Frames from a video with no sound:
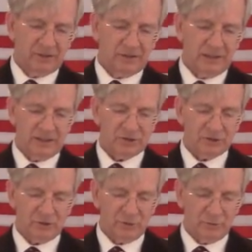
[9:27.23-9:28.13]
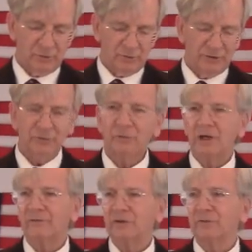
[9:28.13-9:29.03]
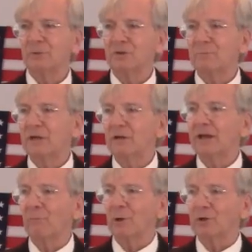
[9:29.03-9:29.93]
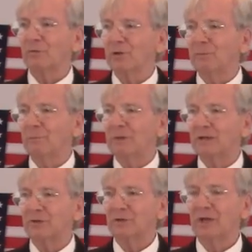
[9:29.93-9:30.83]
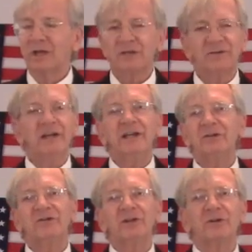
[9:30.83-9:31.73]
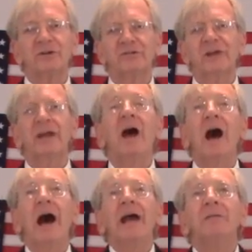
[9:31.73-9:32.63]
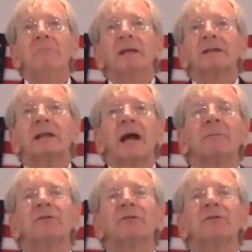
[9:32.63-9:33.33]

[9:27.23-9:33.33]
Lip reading: And so the new covenant's much better. That works for human beings. Because any sinner can say, I admit that I'm a